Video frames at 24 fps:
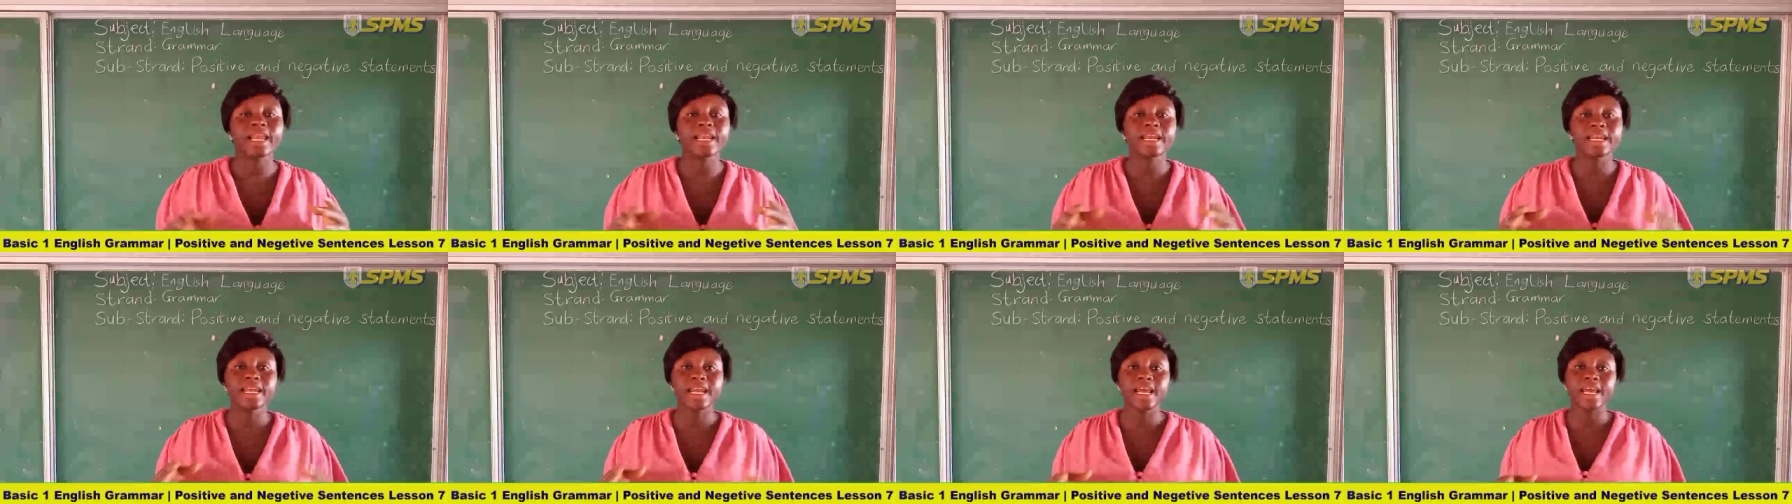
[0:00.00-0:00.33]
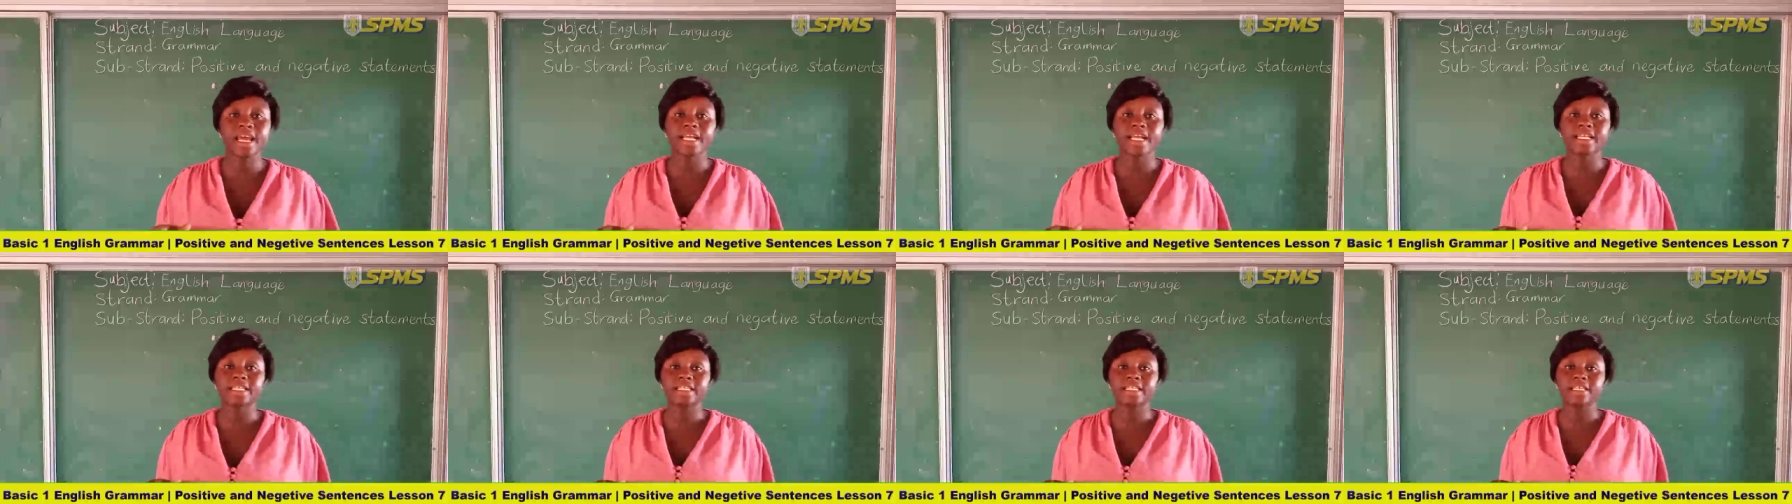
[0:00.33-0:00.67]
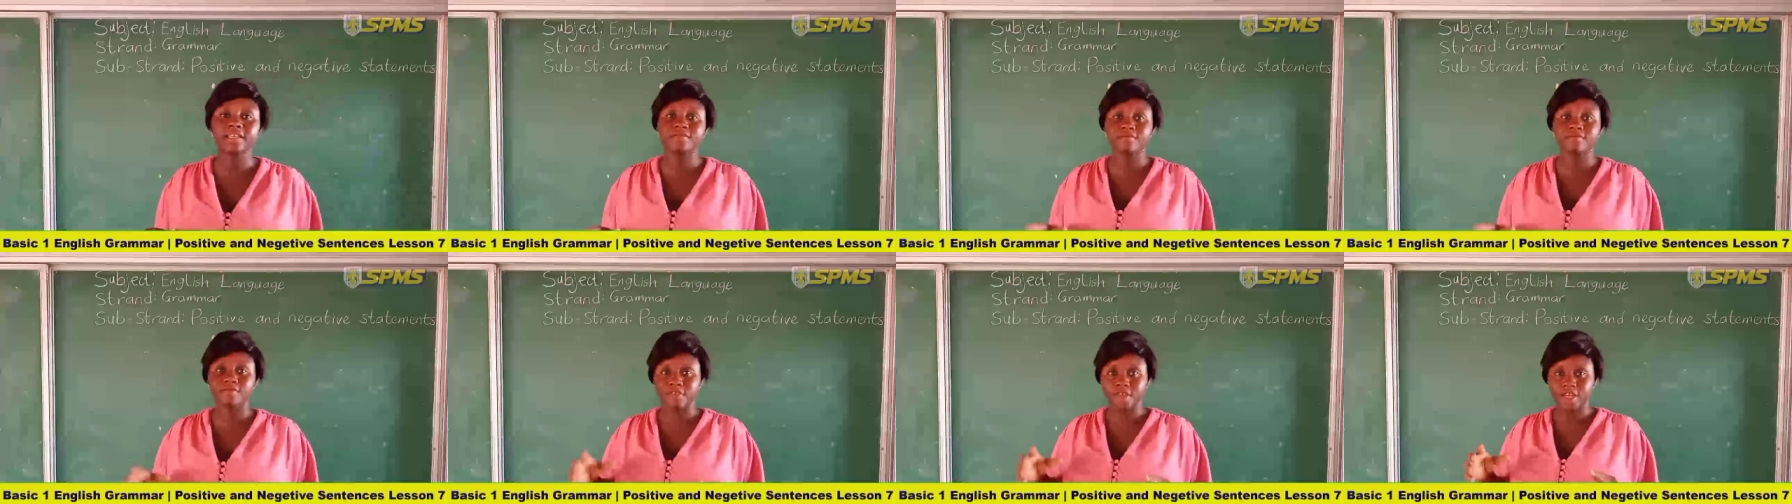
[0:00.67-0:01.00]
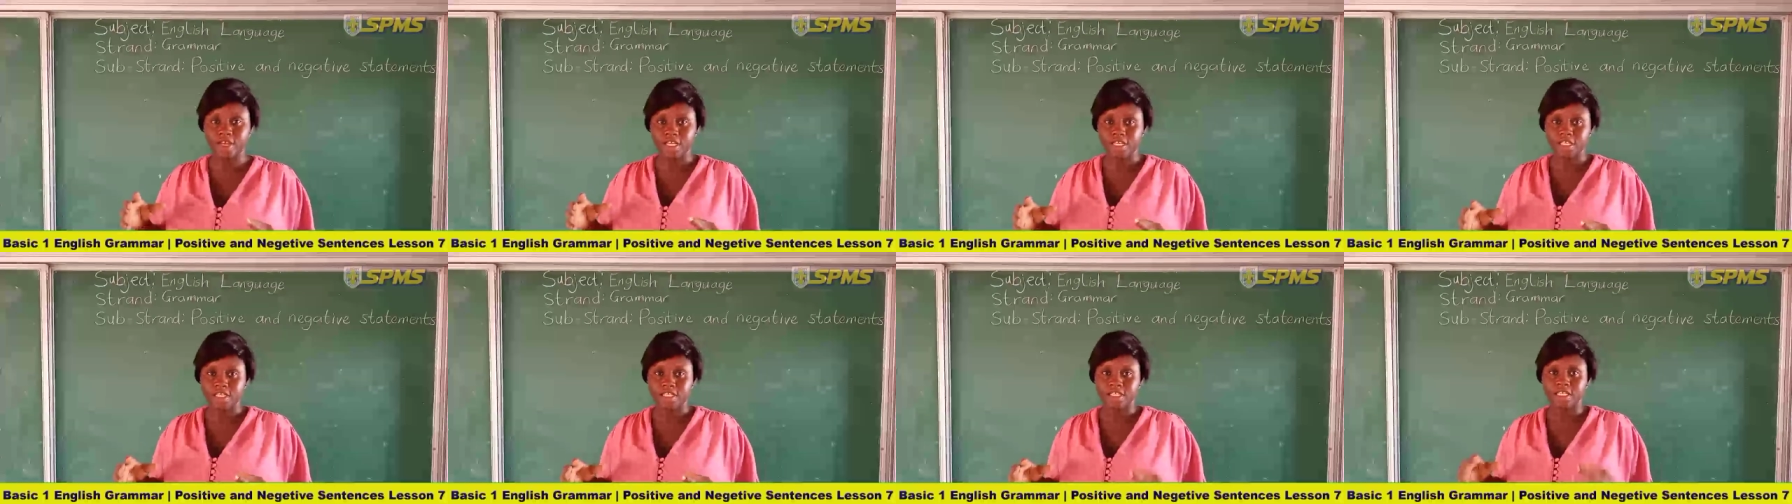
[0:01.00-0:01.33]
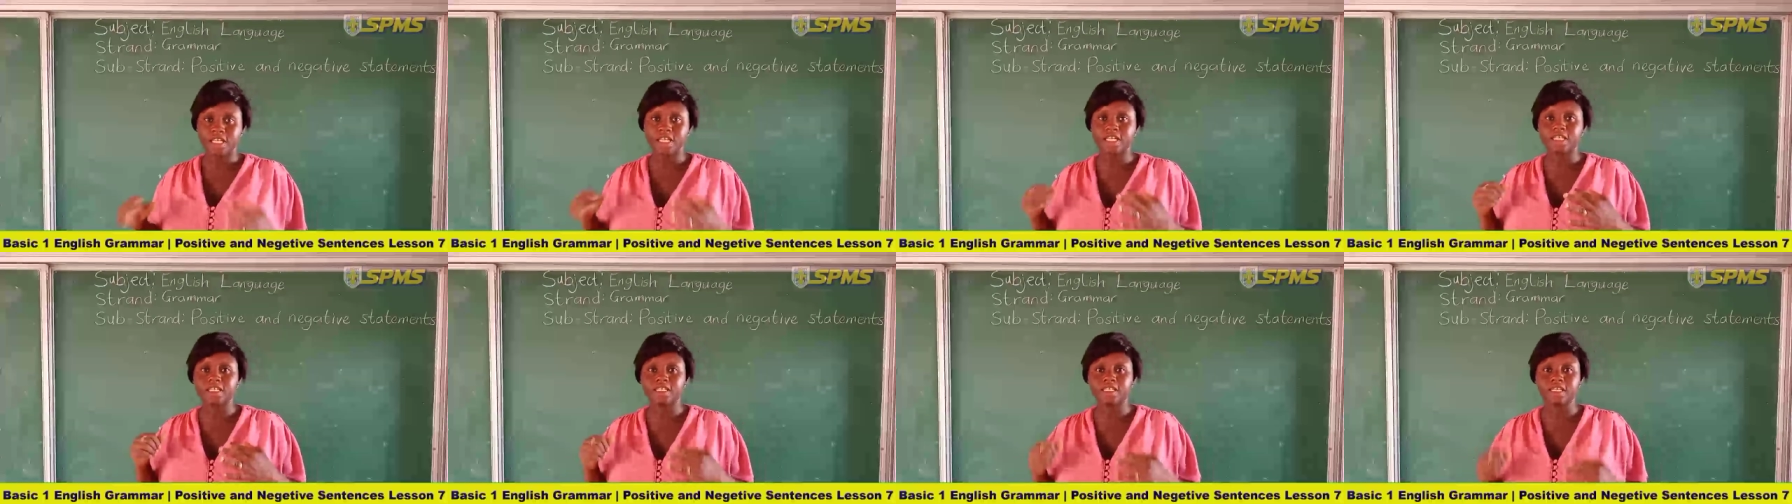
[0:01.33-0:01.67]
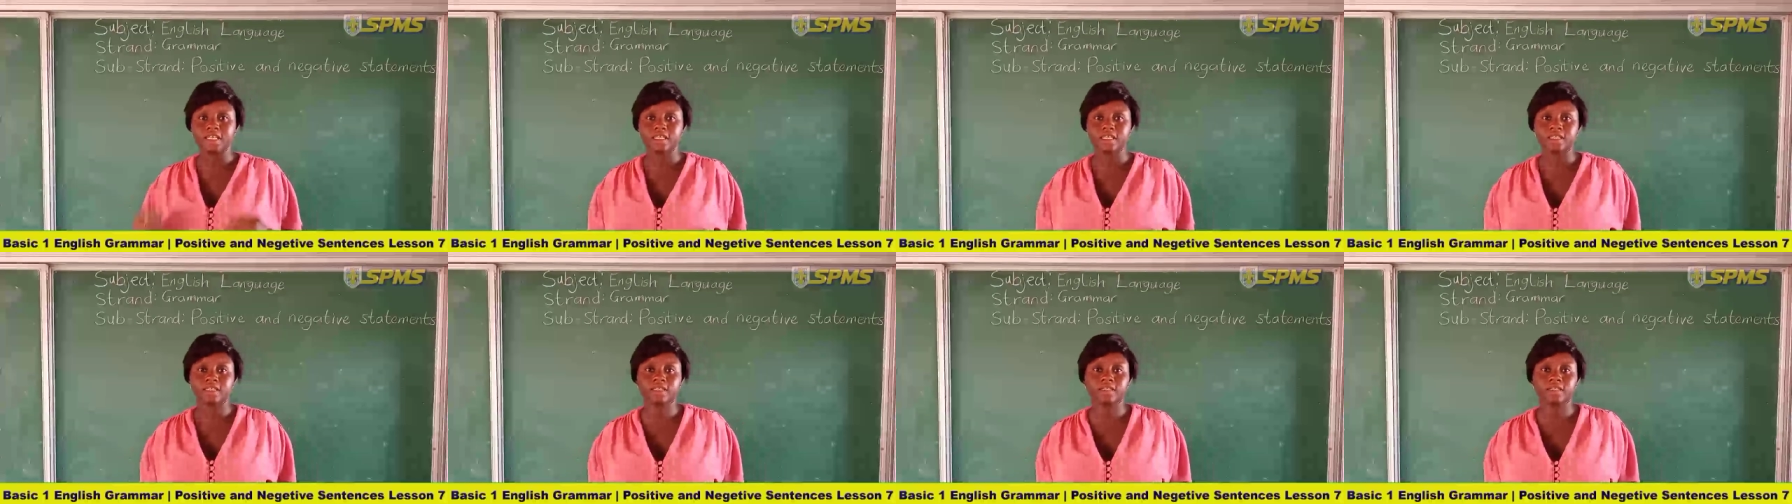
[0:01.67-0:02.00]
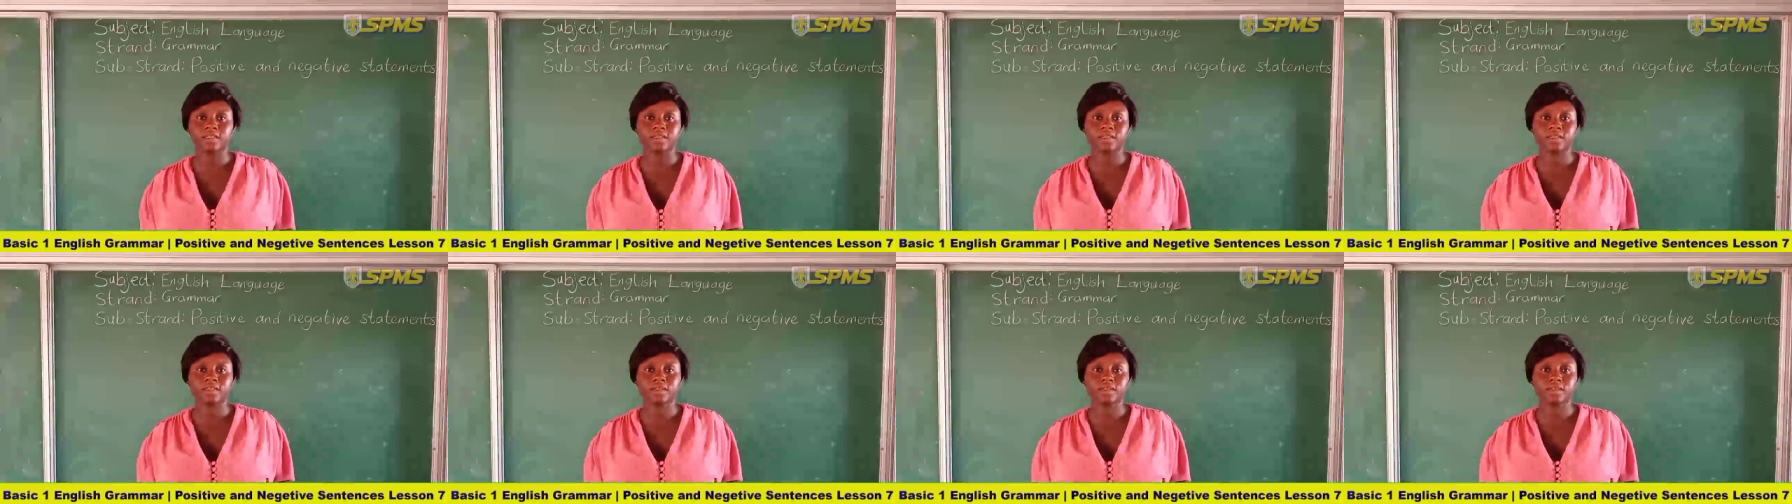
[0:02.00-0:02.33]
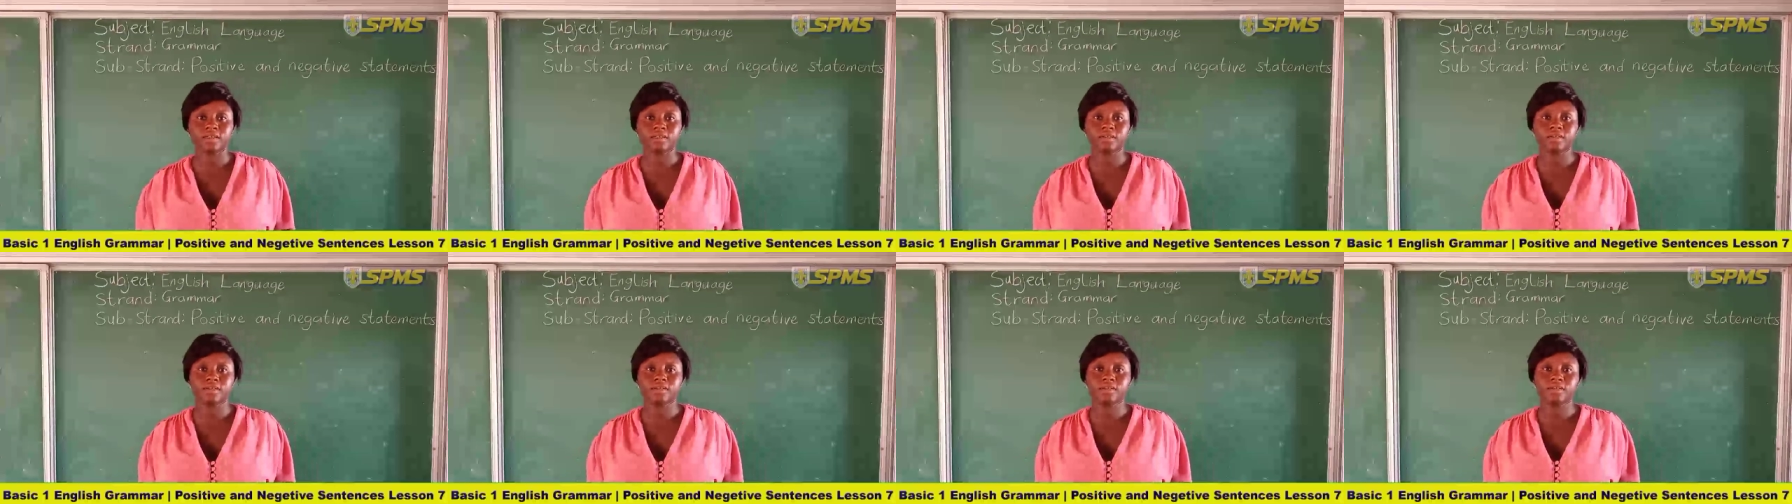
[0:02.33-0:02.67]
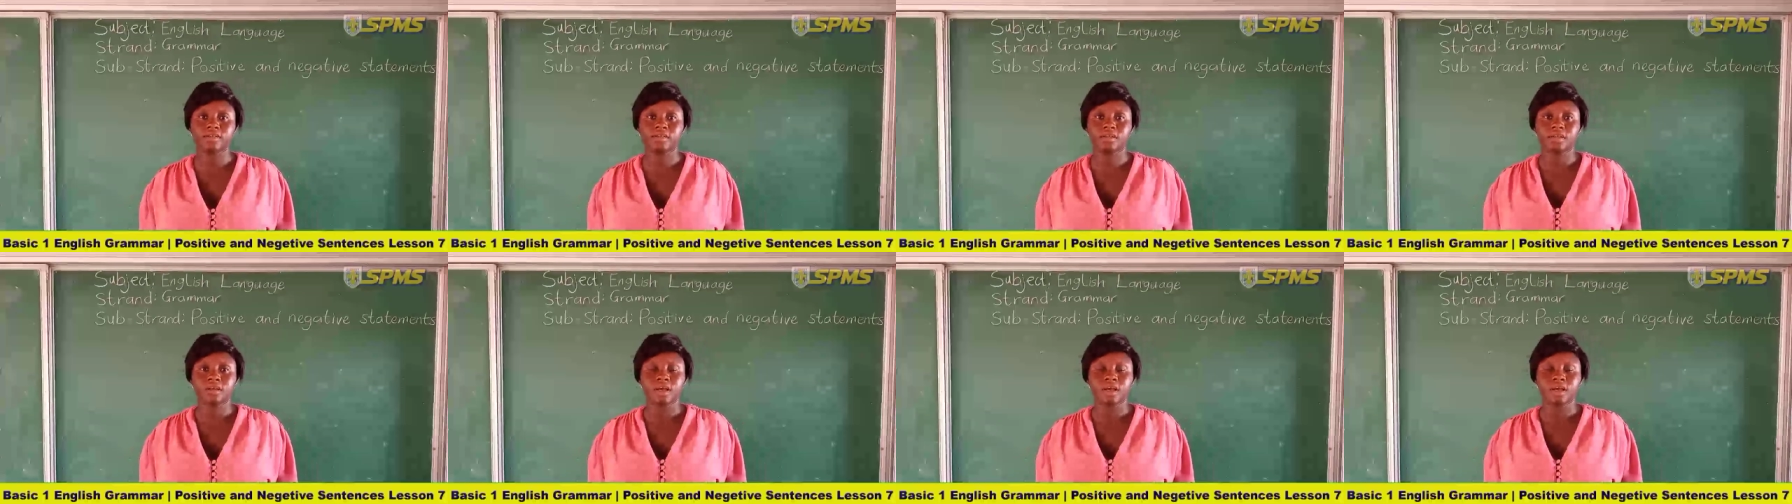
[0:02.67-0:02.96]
and negative sentences.